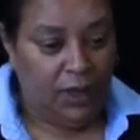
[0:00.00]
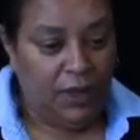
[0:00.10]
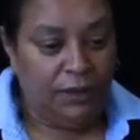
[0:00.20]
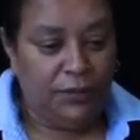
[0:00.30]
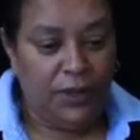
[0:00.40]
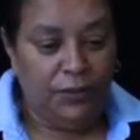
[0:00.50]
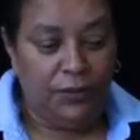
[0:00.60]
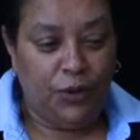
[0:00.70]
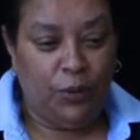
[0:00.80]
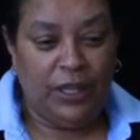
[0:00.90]

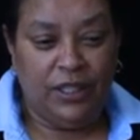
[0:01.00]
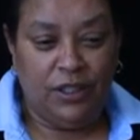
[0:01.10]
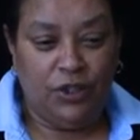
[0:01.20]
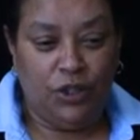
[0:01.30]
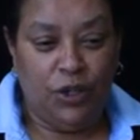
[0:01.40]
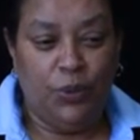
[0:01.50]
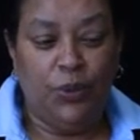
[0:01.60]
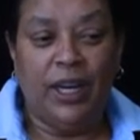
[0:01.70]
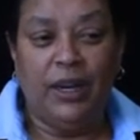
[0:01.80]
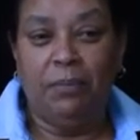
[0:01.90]
If you're wanting to know
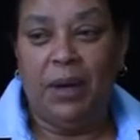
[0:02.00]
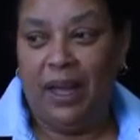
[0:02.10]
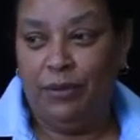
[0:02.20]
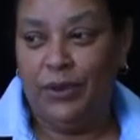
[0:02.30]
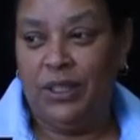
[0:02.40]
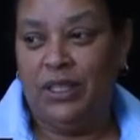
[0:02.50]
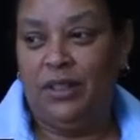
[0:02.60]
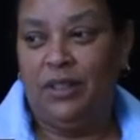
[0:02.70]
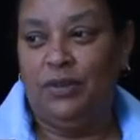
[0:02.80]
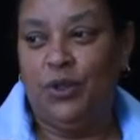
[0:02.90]
who can apply for
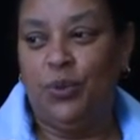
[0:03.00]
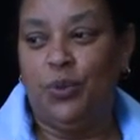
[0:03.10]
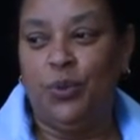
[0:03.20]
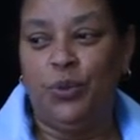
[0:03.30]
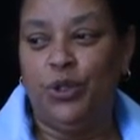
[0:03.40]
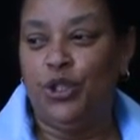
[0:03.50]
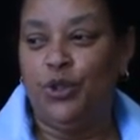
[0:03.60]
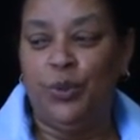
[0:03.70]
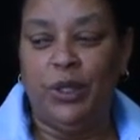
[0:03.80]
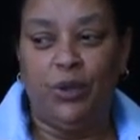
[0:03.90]
debt review, who
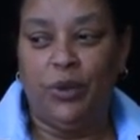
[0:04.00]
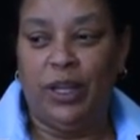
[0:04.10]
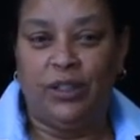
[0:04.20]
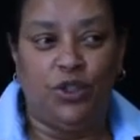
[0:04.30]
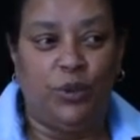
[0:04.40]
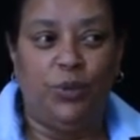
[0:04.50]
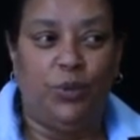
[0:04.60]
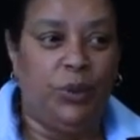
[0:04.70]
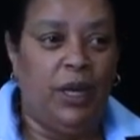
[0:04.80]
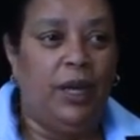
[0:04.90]
should we look at, Joy?
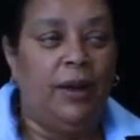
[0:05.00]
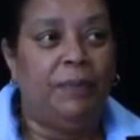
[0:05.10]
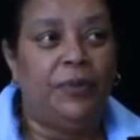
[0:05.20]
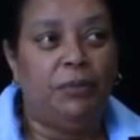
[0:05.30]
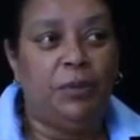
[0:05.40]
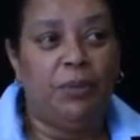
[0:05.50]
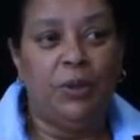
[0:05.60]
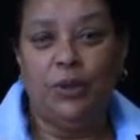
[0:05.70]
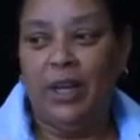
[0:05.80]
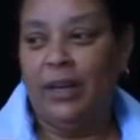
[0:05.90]
People
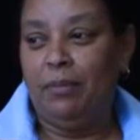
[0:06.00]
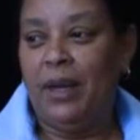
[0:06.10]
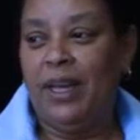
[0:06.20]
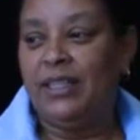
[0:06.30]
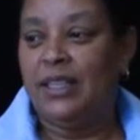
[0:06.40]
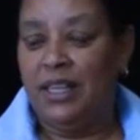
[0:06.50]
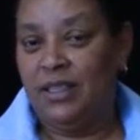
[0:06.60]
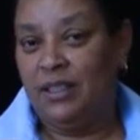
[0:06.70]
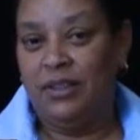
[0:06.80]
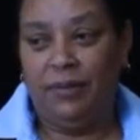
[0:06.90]
who can apply is any
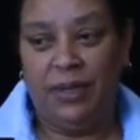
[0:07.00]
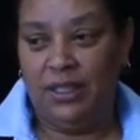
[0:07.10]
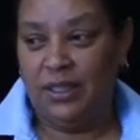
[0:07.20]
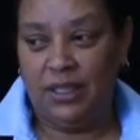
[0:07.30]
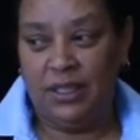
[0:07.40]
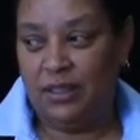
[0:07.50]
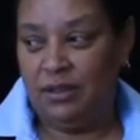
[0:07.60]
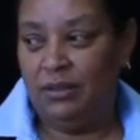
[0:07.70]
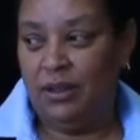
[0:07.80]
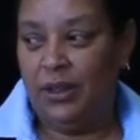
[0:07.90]
South African citizen.
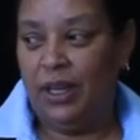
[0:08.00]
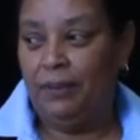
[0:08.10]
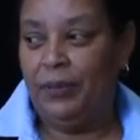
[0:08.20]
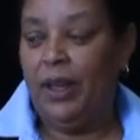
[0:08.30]
Okay?